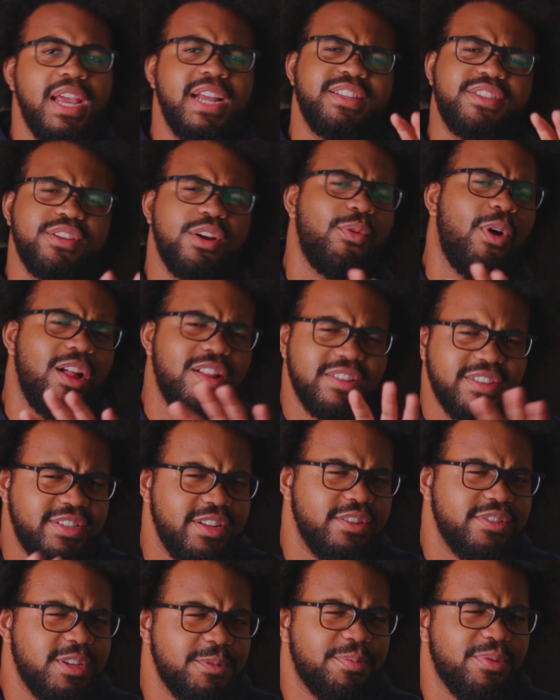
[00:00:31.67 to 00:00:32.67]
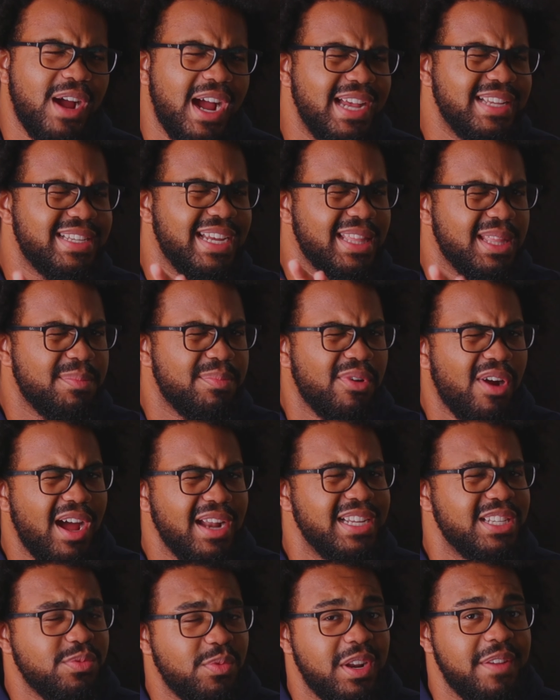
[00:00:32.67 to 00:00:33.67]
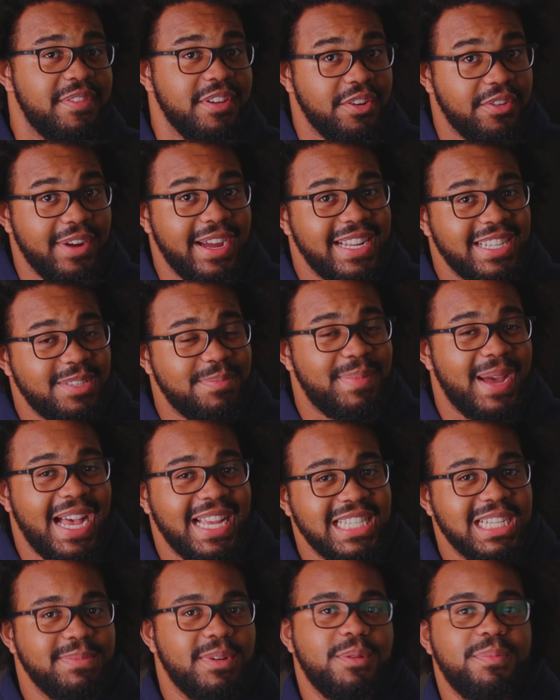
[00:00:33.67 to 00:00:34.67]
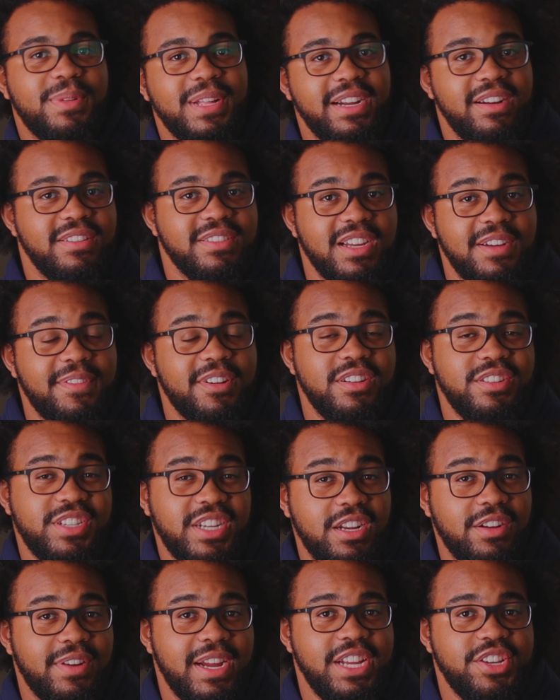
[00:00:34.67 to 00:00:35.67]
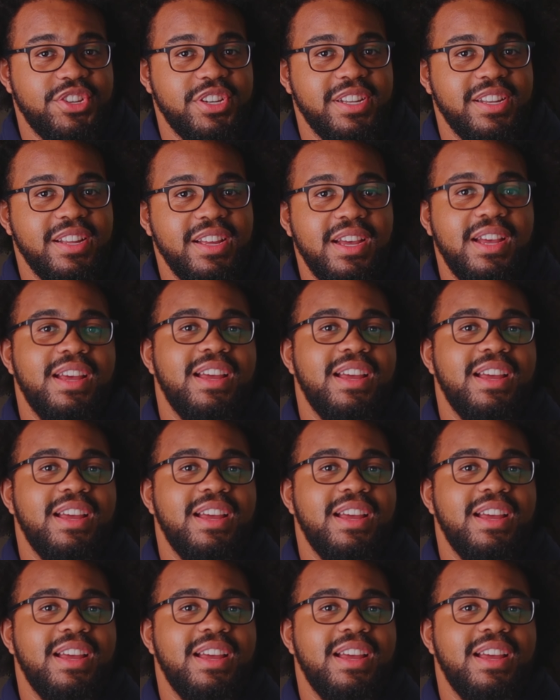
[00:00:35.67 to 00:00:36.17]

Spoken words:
And so while it's no surprise that LeBron is one of the greatest basketball players of our generation,